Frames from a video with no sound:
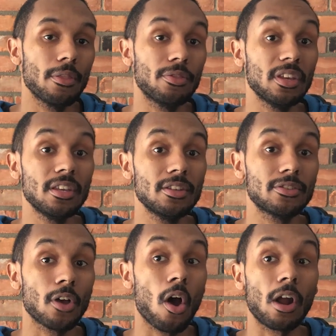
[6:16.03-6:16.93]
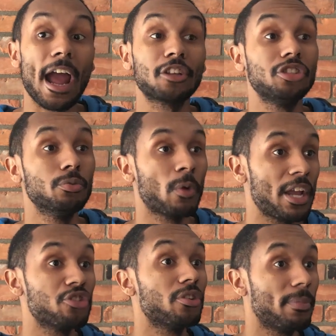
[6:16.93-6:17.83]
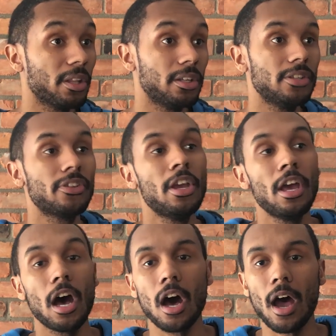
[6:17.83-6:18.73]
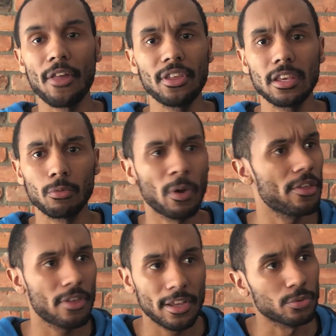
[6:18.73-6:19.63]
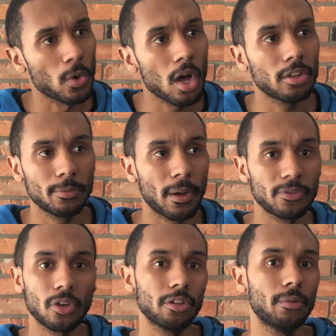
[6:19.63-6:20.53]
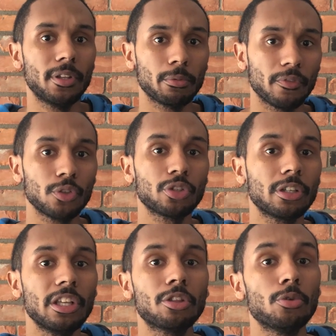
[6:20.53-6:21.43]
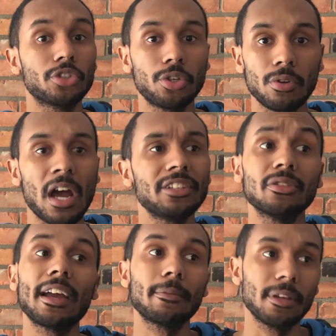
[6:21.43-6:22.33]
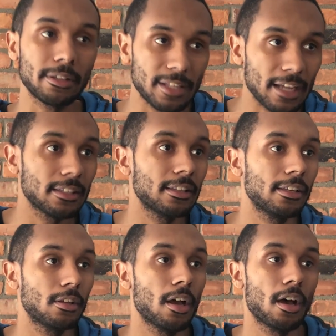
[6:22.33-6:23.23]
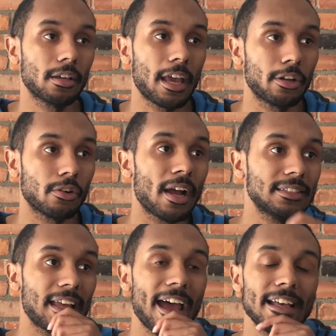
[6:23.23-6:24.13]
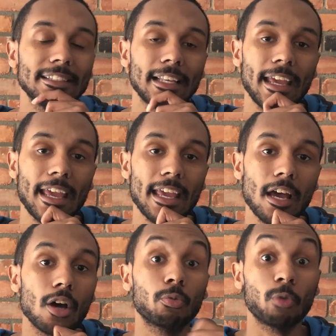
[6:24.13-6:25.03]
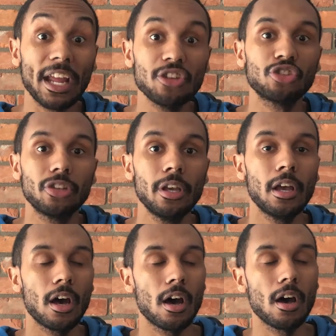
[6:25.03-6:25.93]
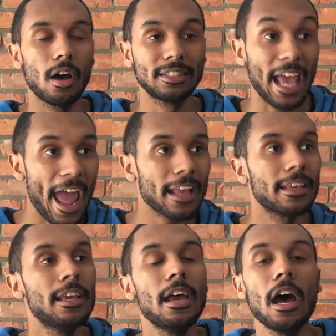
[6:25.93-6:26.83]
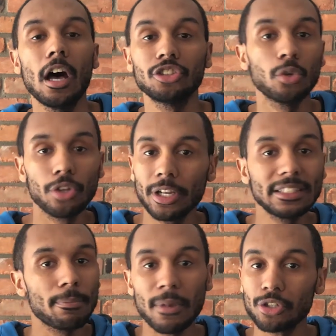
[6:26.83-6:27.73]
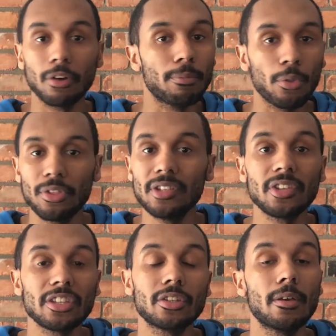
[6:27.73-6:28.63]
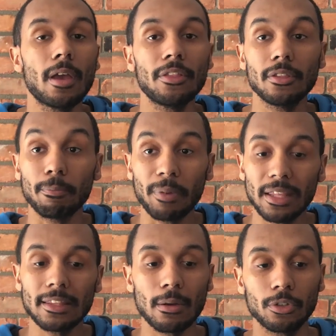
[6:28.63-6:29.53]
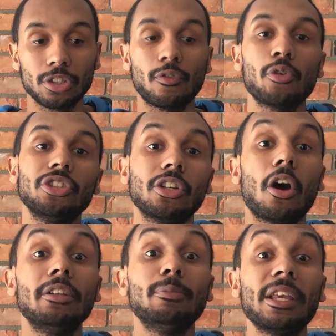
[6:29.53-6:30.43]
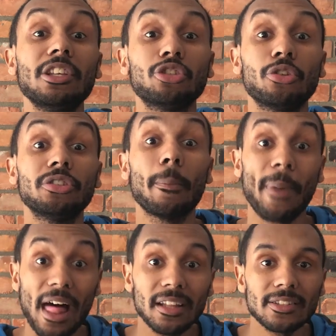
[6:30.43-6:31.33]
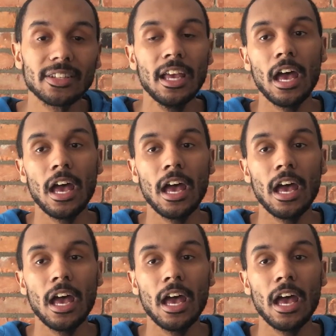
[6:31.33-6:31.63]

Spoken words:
these are actually ranged abilities. I think Wraith as well, you probably saw a little bit in the reveal trailer, he throws kunai, so that can be technically categorized as a ranged attack. So there is a mixture of both of these things, and the big thing that we're just focusing on is making sure there's a balance.